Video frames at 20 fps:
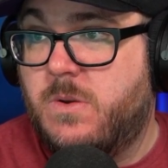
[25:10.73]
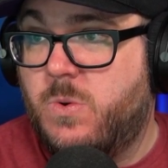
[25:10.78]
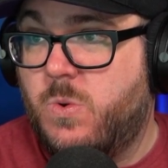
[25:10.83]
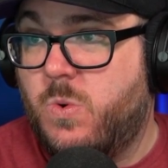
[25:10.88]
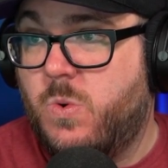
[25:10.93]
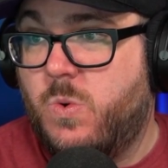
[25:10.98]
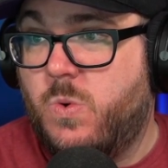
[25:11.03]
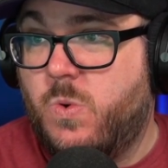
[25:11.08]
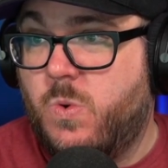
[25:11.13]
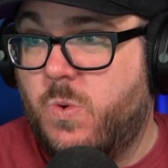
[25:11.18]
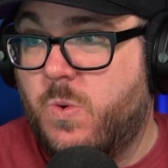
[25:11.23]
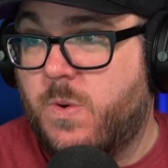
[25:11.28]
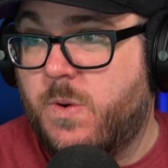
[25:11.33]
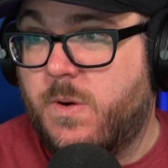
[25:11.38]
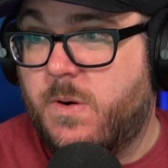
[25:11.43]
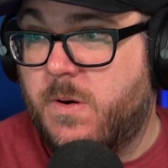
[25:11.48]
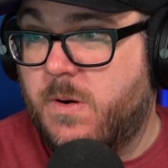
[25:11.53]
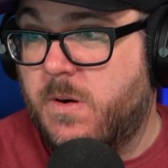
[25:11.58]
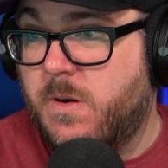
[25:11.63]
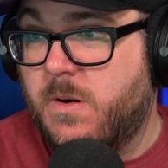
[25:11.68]

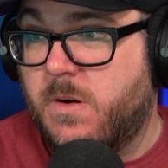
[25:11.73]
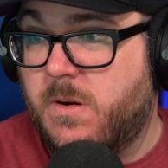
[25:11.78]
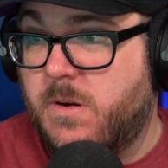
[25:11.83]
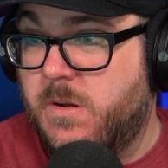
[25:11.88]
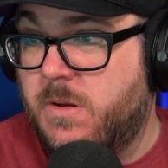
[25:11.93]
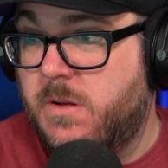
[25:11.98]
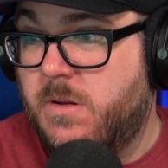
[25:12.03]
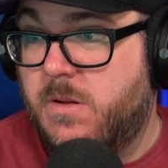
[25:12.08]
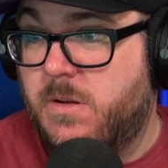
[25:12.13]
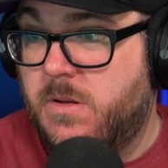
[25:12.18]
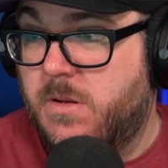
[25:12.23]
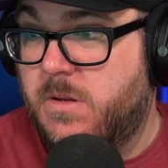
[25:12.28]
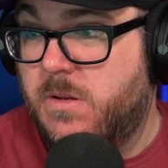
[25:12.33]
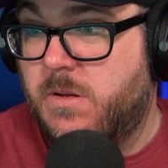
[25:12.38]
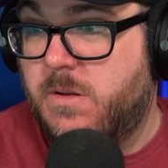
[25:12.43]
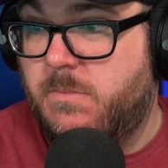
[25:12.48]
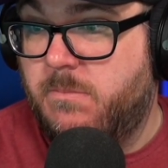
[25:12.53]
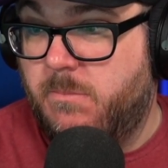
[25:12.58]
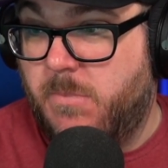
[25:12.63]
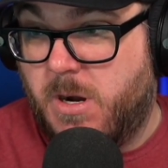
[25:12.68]
or
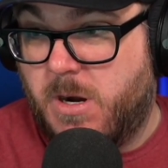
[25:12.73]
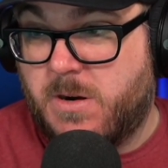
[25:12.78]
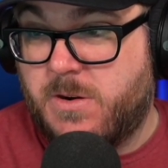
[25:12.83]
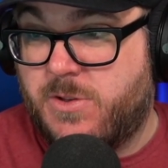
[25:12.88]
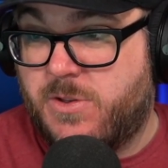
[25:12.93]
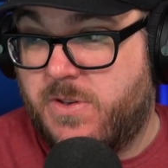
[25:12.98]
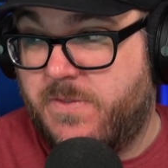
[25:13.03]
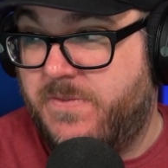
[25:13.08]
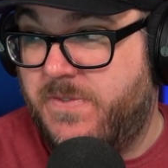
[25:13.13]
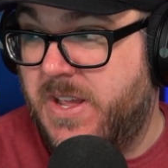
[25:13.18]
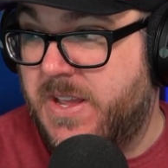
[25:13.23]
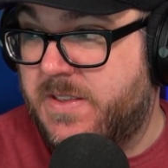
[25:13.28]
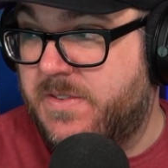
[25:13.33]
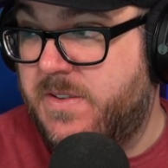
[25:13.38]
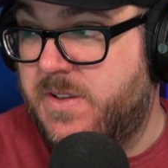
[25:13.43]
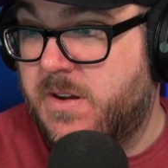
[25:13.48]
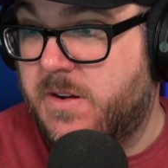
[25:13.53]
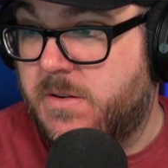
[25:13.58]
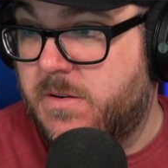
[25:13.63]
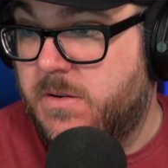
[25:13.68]
March of
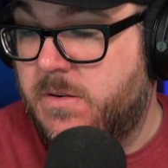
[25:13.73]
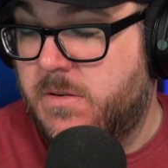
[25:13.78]
next year.